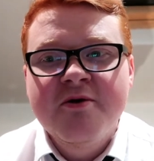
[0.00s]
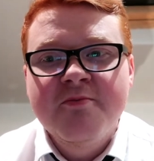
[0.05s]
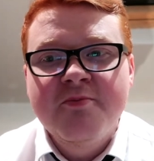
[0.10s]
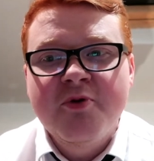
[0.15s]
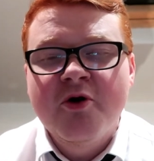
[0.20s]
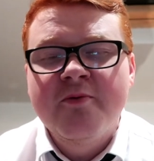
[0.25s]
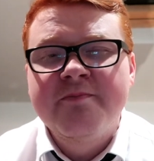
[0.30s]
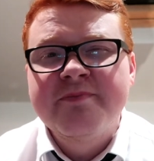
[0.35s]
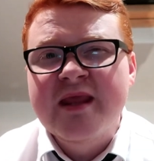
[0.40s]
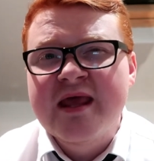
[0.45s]

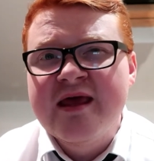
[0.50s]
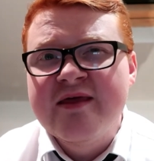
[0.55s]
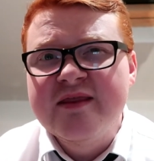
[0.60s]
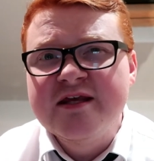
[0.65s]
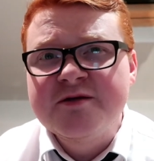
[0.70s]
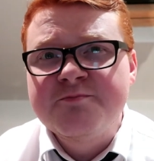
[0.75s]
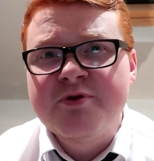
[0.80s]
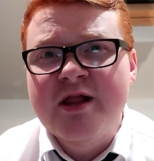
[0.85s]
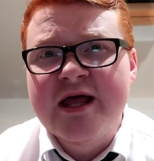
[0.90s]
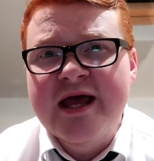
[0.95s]
But
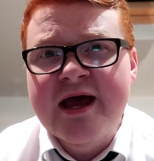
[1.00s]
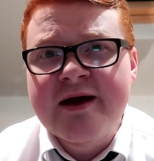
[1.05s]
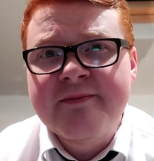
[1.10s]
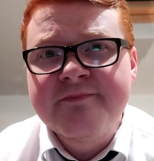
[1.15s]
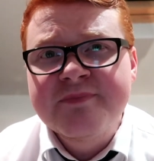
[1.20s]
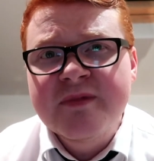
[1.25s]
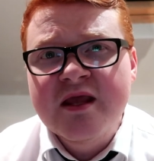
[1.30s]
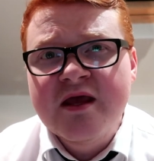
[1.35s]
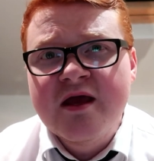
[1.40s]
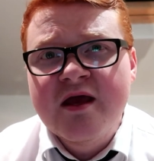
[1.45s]
this player
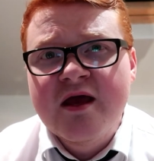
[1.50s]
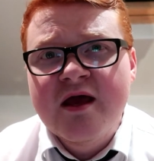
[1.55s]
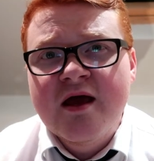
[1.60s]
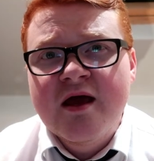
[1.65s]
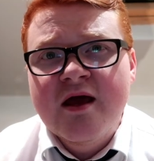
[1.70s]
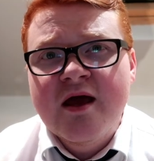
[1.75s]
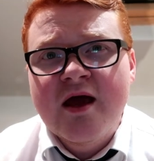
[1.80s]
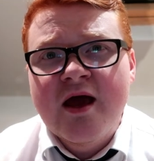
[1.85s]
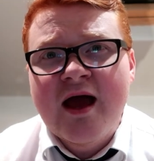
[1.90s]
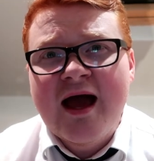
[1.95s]

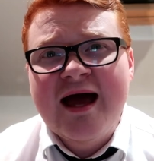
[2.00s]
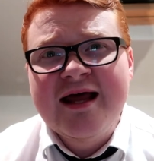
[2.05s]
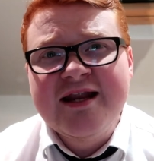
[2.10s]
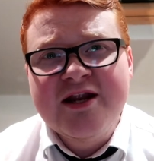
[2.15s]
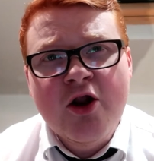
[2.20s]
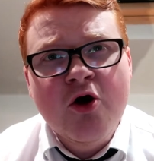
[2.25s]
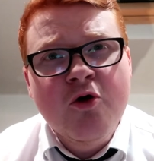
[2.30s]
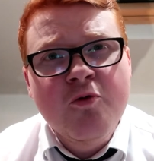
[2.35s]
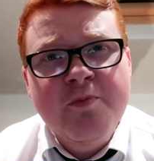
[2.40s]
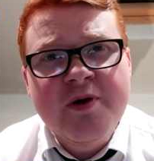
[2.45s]
had
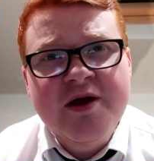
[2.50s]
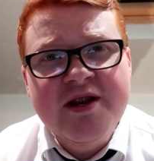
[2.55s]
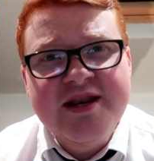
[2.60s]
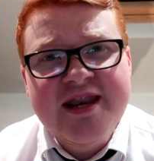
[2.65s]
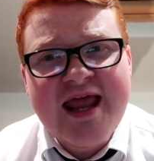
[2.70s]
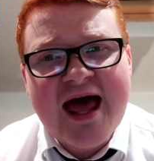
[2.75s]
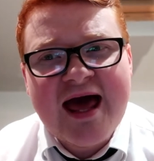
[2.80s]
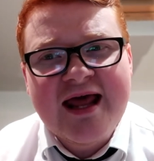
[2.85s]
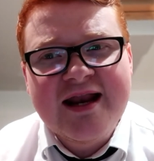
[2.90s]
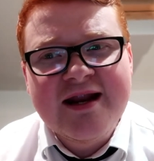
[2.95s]
an open
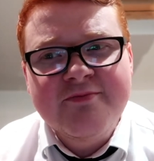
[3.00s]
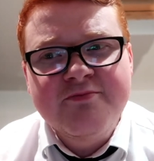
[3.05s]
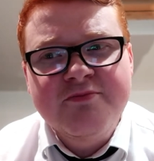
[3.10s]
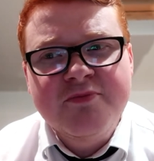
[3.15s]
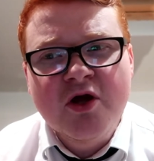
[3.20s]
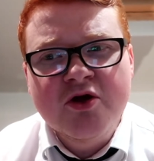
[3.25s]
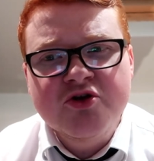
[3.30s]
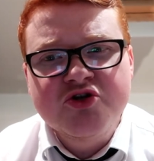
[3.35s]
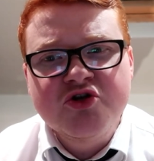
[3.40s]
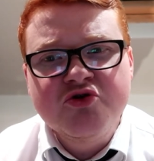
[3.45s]
net, and I'm
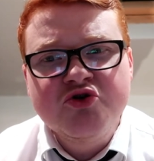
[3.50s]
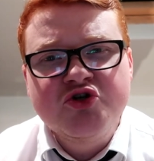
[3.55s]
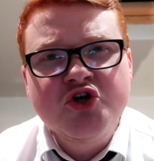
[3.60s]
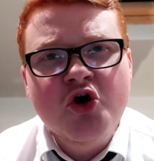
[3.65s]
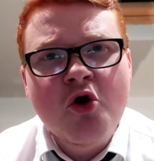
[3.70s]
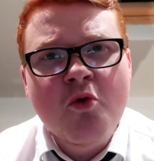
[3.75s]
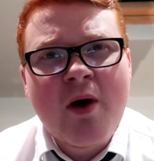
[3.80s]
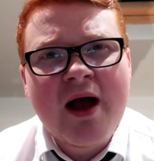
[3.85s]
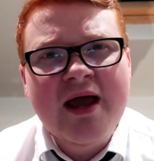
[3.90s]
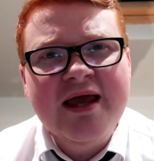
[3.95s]
not too
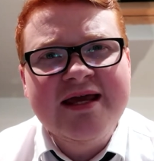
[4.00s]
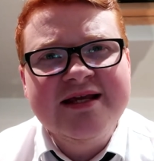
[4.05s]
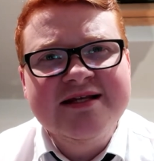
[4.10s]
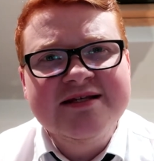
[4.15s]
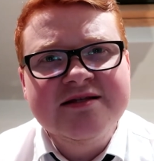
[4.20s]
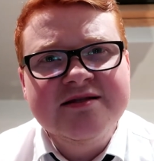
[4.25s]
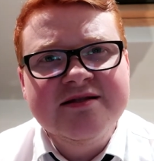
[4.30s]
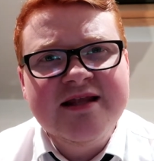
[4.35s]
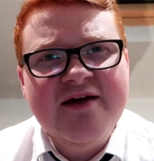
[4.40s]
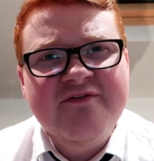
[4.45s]
sure why he's
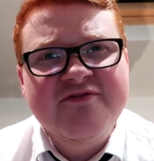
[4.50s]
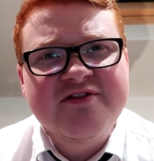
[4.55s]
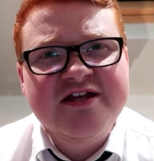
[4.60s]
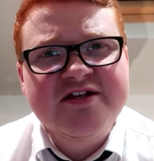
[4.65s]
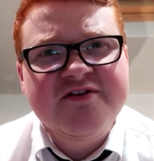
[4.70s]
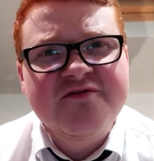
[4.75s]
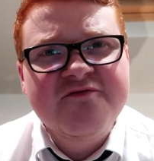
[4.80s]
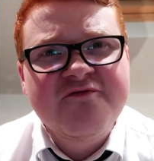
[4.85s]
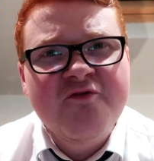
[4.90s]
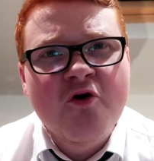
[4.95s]
left
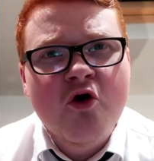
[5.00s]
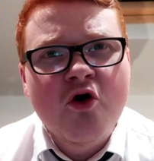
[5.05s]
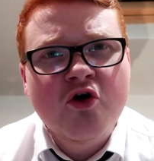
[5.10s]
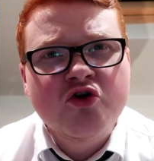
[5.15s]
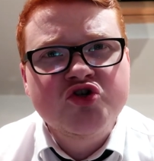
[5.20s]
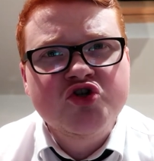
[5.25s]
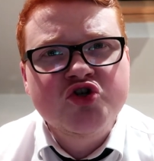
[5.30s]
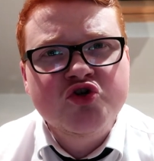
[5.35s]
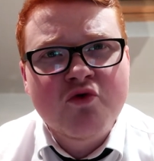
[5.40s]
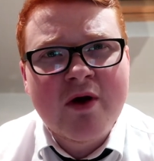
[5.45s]
his foot
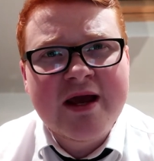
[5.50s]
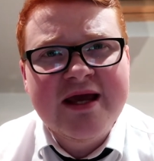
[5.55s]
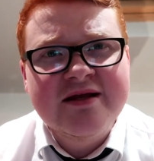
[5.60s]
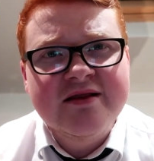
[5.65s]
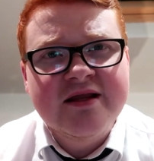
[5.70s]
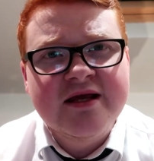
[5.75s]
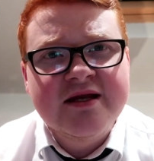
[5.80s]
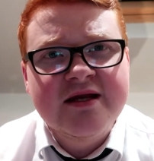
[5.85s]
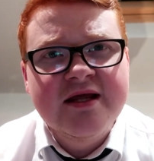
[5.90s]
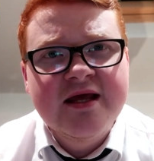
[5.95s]

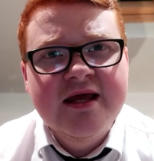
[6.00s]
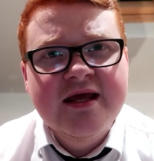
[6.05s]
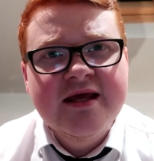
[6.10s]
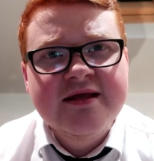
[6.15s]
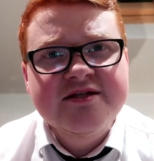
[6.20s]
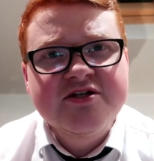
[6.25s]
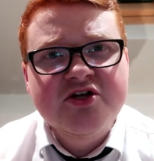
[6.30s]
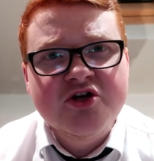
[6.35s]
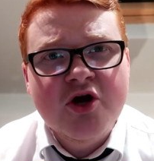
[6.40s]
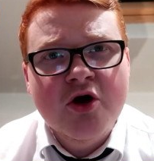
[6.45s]
trailing
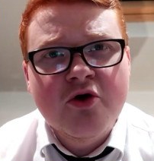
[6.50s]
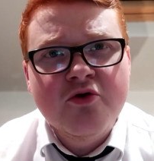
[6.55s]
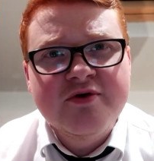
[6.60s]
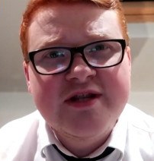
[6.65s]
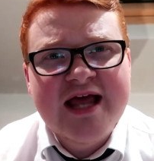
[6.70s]
to go